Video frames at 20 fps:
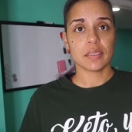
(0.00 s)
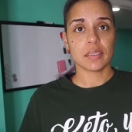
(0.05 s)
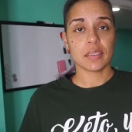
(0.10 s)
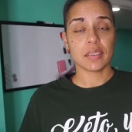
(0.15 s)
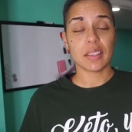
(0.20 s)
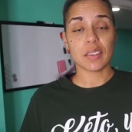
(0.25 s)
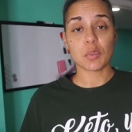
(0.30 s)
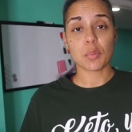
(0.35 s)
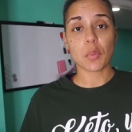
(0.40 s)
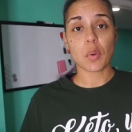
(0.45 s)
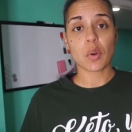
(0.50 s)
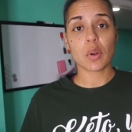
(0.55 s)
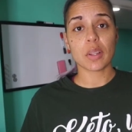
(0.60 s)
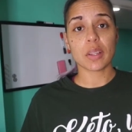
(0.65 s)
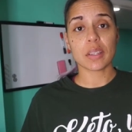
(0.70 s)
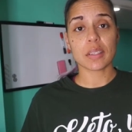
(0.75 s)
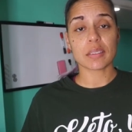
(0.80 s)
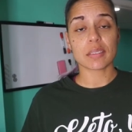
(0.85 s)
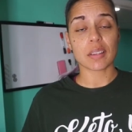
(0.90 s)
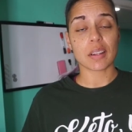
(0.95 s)
This
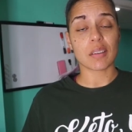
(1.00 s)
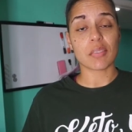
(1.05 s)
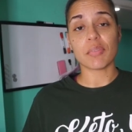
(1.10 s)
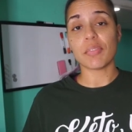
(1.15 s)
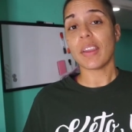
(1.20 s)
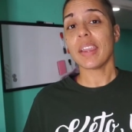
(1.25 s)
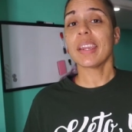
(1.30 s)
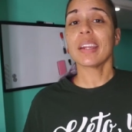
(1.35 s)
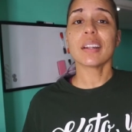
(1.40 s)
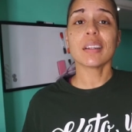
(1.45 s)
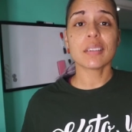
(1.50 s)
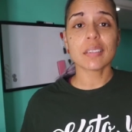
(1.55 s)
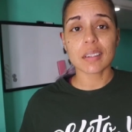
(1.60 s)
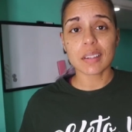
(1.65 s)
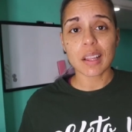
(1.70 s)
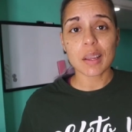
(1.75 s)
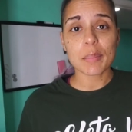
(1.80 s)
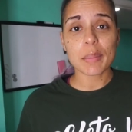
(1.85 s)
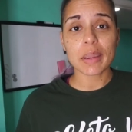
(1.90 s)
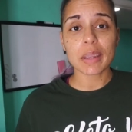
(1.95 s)
morning, instead of faking it
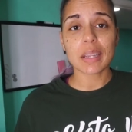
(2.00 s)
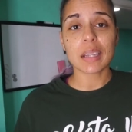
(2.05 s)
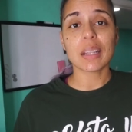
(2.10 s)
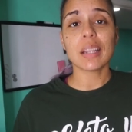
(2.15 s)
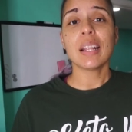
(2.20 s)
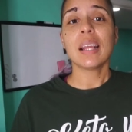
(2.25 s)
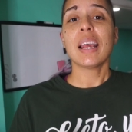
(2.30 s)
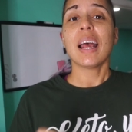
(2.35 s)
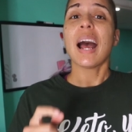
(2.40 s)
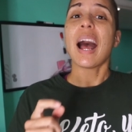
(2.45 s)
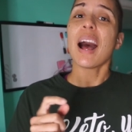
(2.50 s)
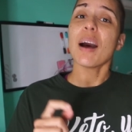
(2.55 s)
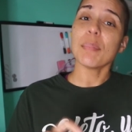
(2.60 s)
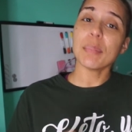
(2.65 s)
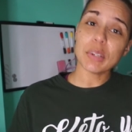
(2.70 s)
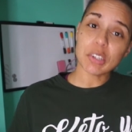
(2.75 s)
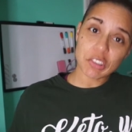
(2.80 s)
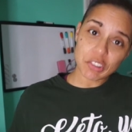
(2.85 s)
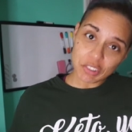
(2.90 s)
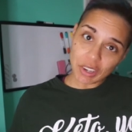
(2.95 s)
till I make it, I'm
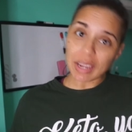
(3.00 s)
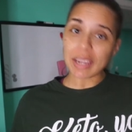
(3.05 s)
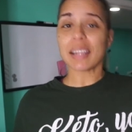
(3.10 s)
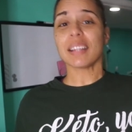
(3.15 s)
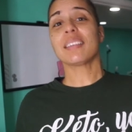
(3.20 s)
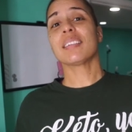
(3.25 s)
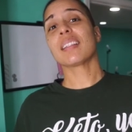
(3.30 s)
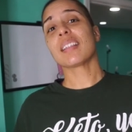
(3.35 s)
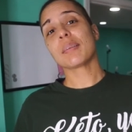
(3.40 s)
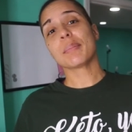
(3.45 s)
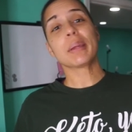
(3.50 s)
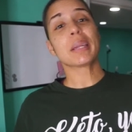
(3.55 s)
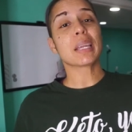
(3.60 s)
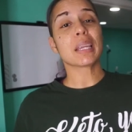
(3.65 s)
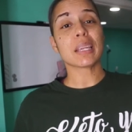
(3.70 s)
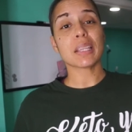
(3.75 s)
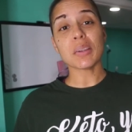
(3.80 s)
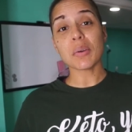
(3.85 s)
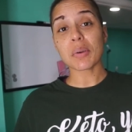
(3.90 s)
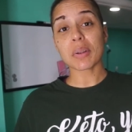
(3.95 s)
gonna shake it till I make
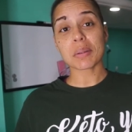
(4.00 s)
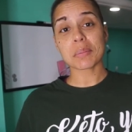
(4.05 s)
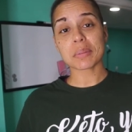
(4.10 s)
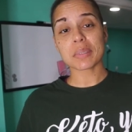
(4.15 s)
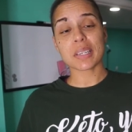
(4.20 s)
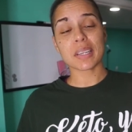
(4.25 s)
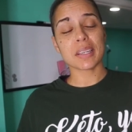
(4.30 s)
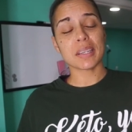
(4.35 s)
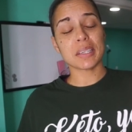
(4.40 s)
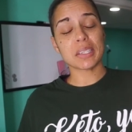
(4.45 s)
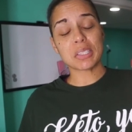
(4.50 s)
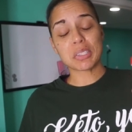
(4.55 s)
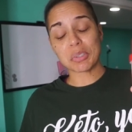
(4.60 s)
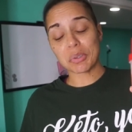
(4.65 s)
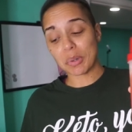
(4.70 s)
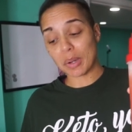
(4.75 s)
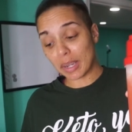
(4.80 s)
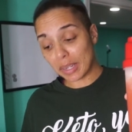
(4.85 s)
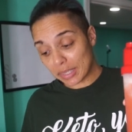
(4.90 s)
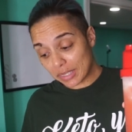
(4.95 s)
it. You know what I'm saying?
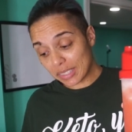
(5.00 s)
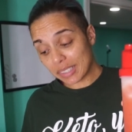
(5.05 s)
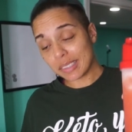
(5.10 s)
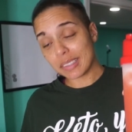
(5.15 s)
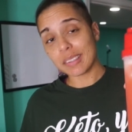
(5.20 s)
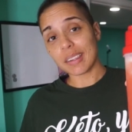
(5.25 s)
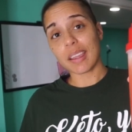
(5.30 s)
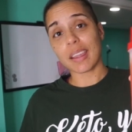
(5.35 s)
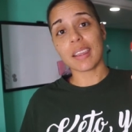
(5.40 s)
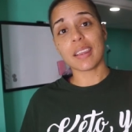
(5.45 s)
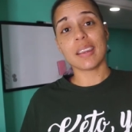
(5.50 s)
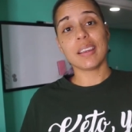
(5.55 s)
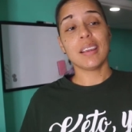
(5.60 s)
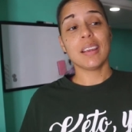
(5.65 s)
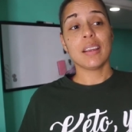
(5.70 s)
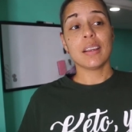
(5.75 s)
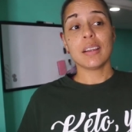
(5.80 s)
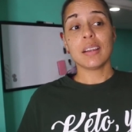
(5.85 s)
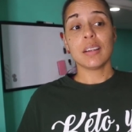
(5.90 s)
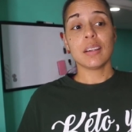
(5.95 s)
To a good
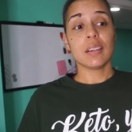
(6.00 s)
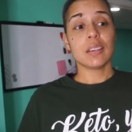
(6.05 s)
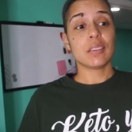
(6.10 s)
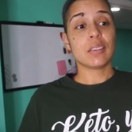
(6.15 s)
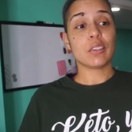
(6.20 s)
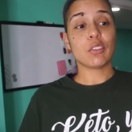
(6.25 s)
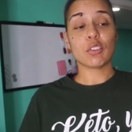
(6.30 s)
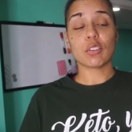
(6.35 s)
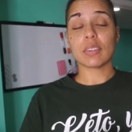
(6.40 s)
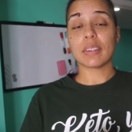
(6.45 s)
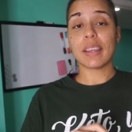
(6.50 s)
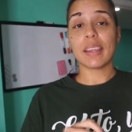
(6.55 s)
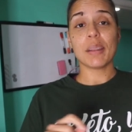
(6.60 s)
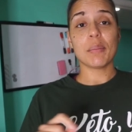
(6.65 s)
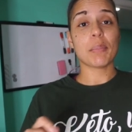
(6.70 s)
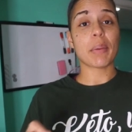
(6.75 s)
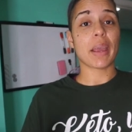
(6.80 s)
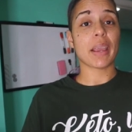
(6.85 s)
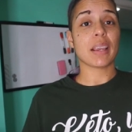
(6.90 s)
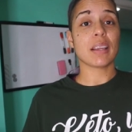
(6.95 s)
day, to just
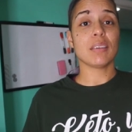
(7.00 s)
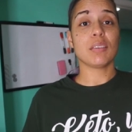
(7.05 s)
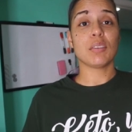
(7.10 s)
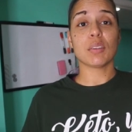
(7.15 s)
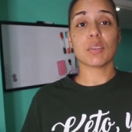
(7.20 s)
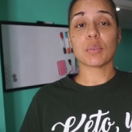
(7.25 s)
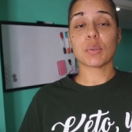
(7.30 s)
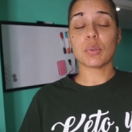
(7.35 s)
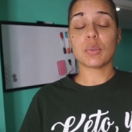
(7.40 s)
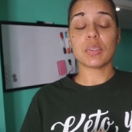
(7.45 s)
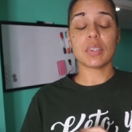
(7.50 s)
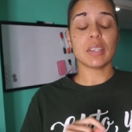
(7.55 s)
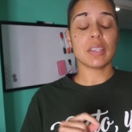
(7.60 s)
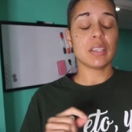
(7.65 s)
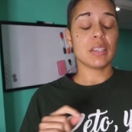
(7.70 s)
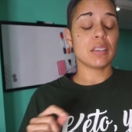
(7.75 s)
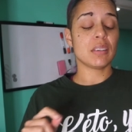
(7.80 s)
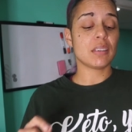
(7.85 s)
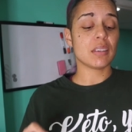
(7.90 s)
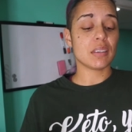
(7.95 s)
getting back into the
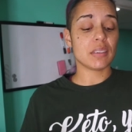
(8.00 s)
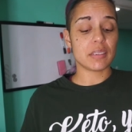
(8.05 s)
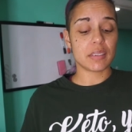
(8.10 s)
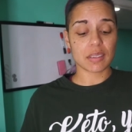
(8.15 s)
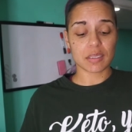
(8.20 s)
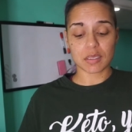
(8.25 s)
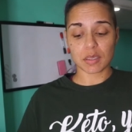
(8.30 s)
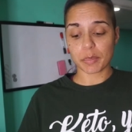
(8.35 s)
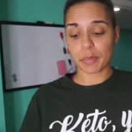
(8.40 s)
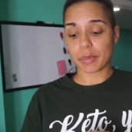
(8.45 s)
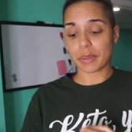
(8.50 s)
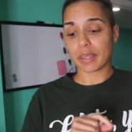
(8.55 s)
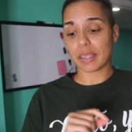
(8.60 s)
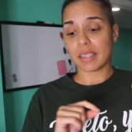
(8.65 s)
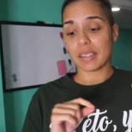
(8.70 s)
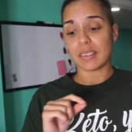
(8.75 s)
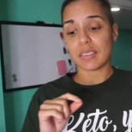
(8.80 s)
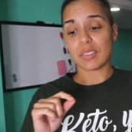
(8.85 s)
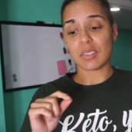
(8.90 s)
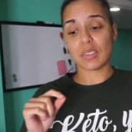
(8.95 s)
routine, to
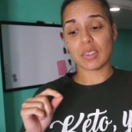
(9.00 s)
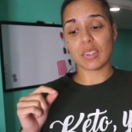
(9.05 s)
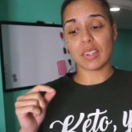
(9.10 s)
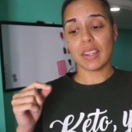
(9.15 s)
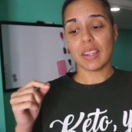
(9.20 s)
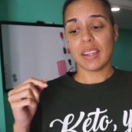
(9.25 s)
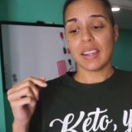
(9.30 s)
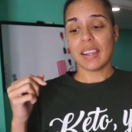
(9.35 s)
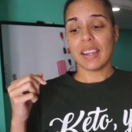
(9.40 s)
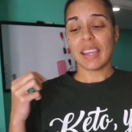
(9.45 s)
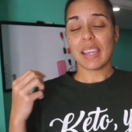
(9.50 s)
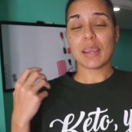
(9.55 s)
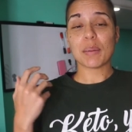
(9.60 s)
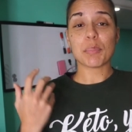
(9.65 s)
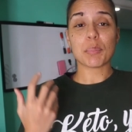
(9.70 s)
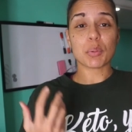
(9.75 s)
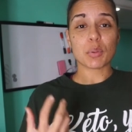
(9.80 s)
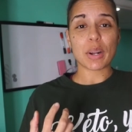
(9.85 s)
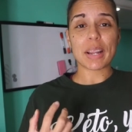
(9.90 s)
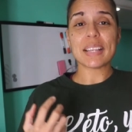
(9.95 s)
discipline, to
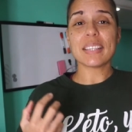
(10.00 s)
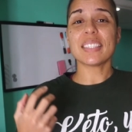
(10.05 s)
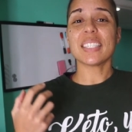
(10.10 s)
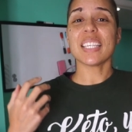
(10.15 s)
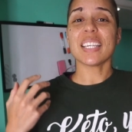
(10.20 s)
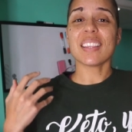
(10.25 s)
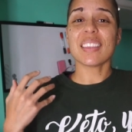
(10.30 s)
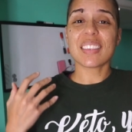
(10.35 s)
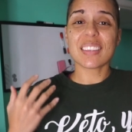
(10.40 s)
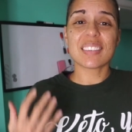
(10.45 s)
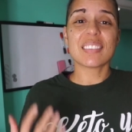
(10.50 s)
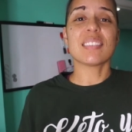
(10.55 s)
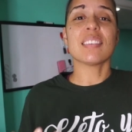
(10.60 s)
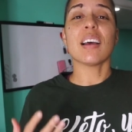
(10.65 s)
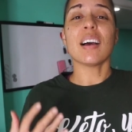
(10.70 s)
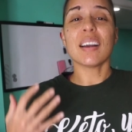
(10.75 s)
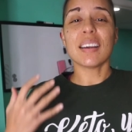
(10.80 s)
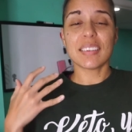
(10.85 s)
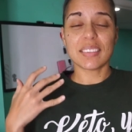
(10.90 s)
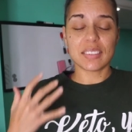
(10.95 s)
embracing the
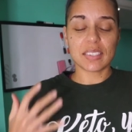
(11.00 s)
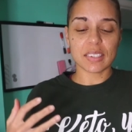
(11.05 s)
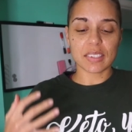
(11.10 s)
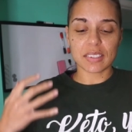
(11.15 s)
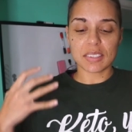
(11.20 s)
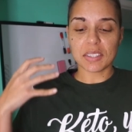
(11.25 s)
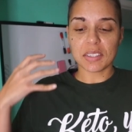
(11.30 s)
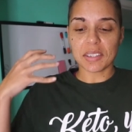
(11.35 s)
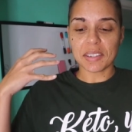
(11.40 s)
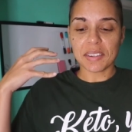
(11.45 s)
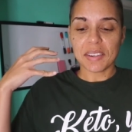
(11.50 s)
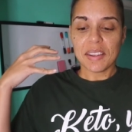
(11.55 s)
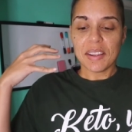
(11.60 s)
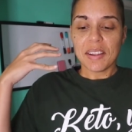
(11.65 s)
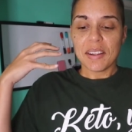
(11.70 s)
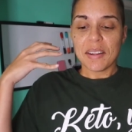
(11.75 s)
suck, to, to